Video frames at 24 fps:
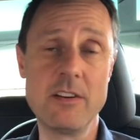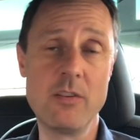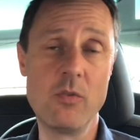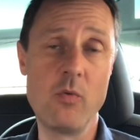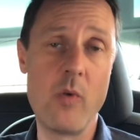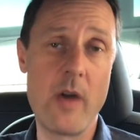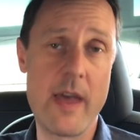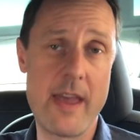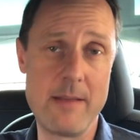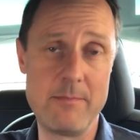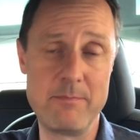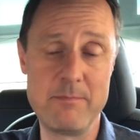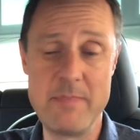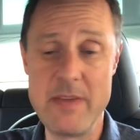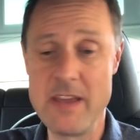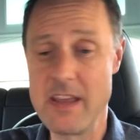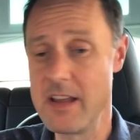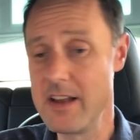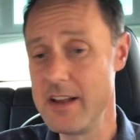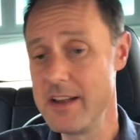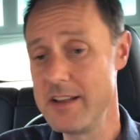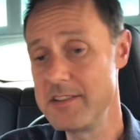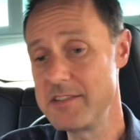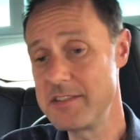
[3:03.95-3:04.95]
to wait,
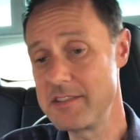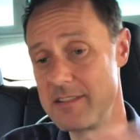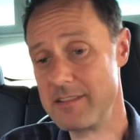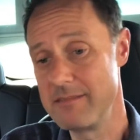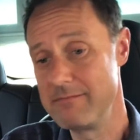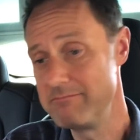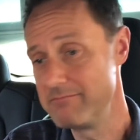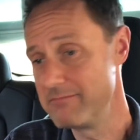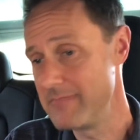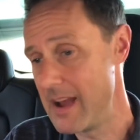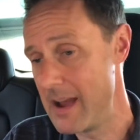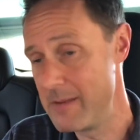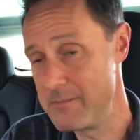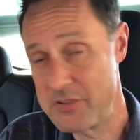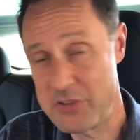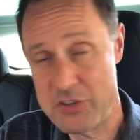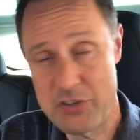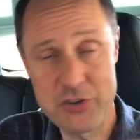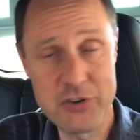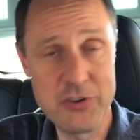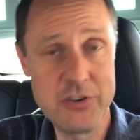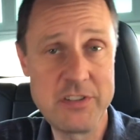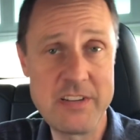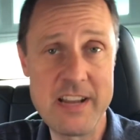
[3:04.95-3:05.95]
because I'm
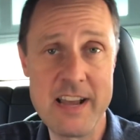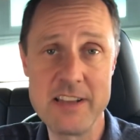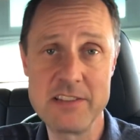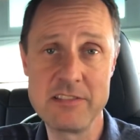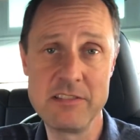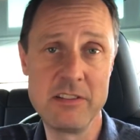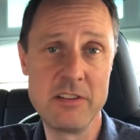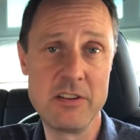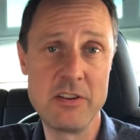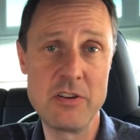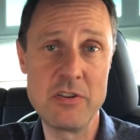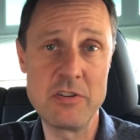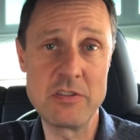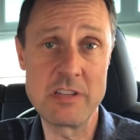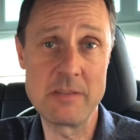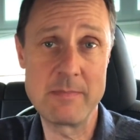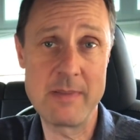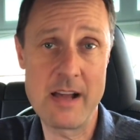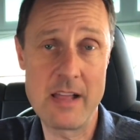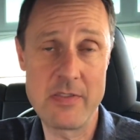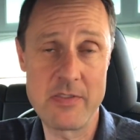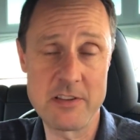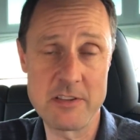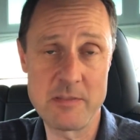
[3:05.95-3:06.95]
sure Tesla knows
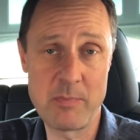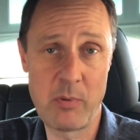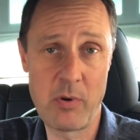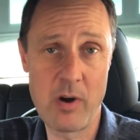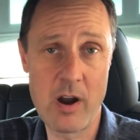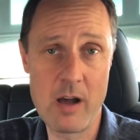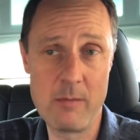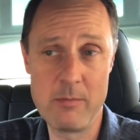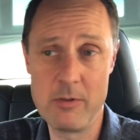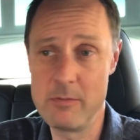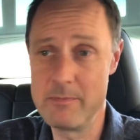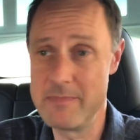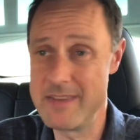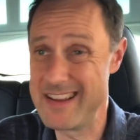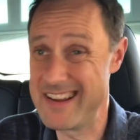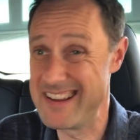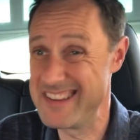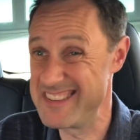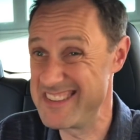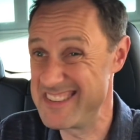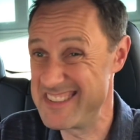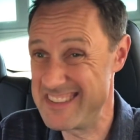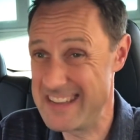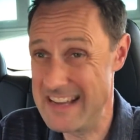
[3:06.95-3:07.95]
about this problem,
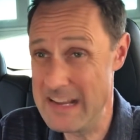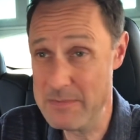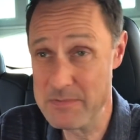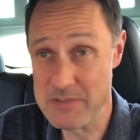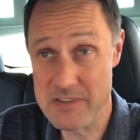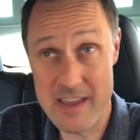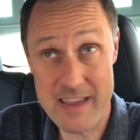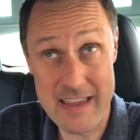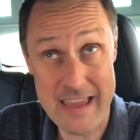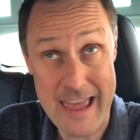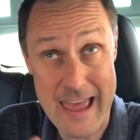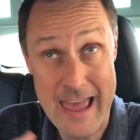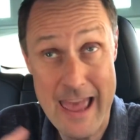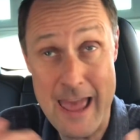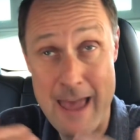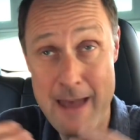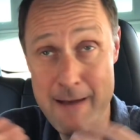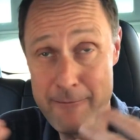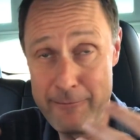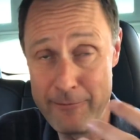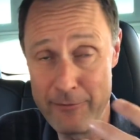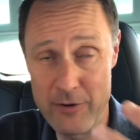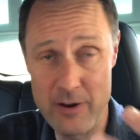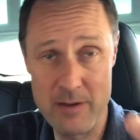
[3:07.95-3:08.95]
because it seems like
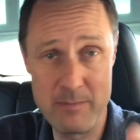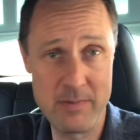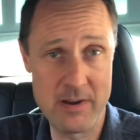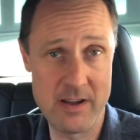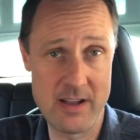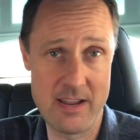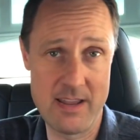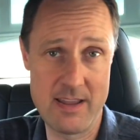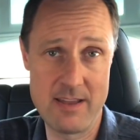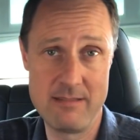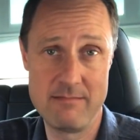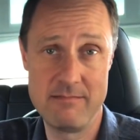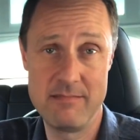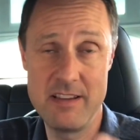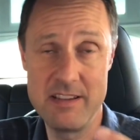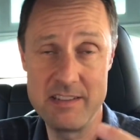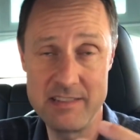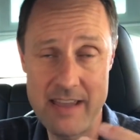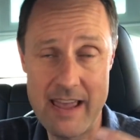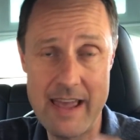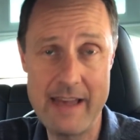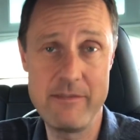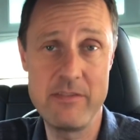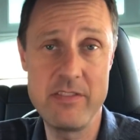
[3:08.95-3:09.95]
everybody
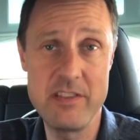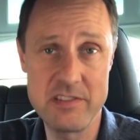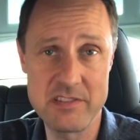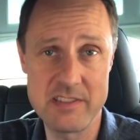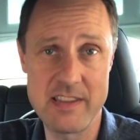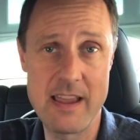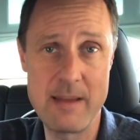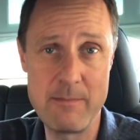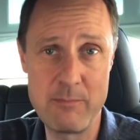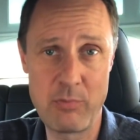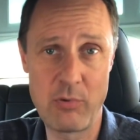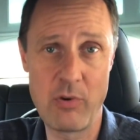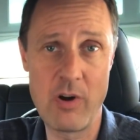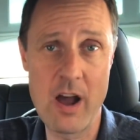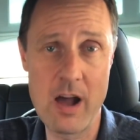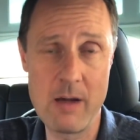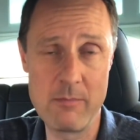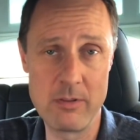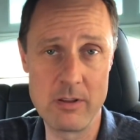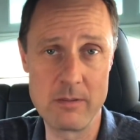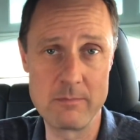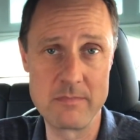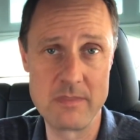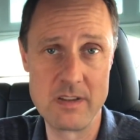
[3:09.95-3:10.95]
is having the same
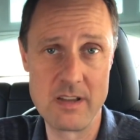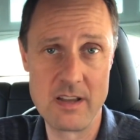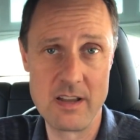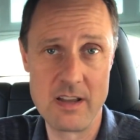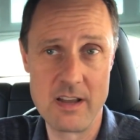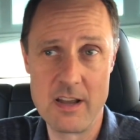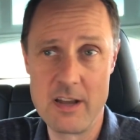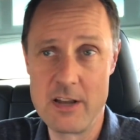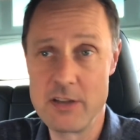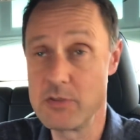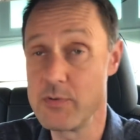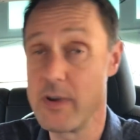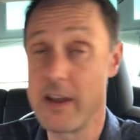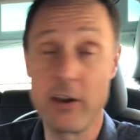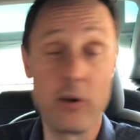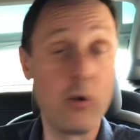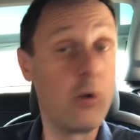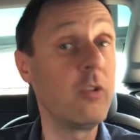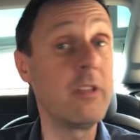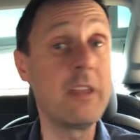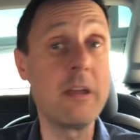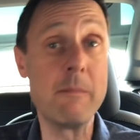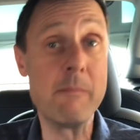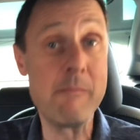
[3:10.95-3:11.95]
problem. So I can
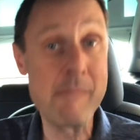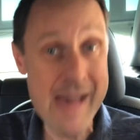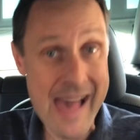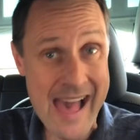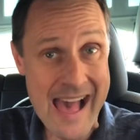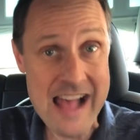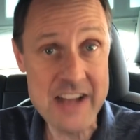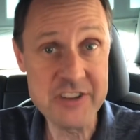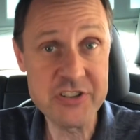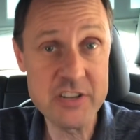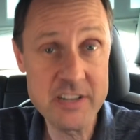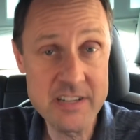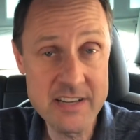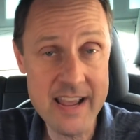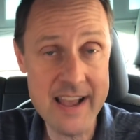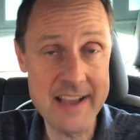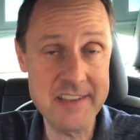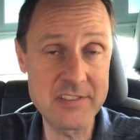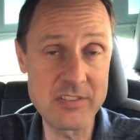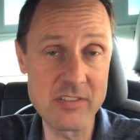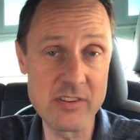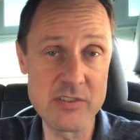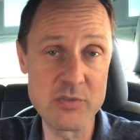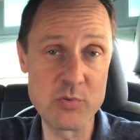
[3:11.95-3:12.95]
only imagine
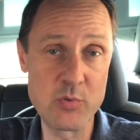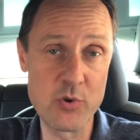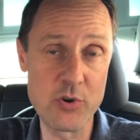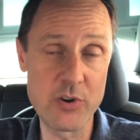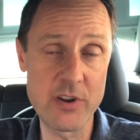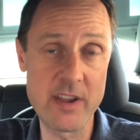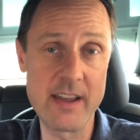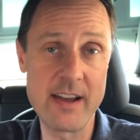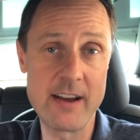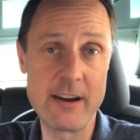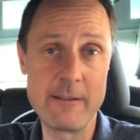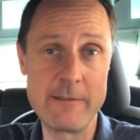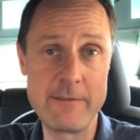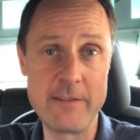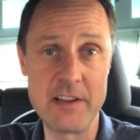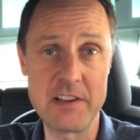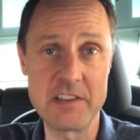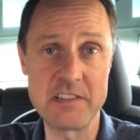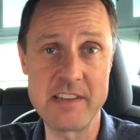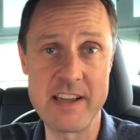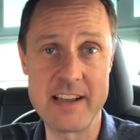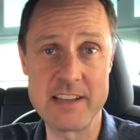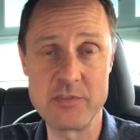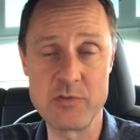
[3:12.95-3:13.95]
Tesla is working on a
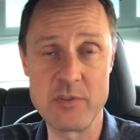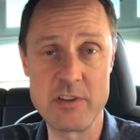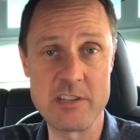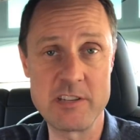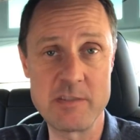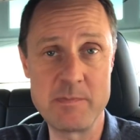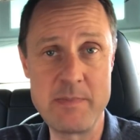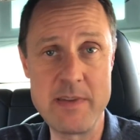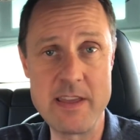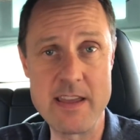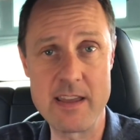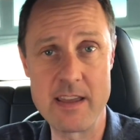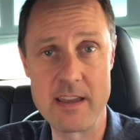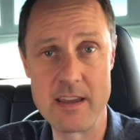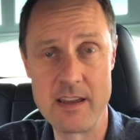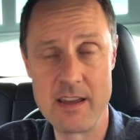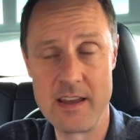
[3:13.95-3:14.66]
fix as we speak.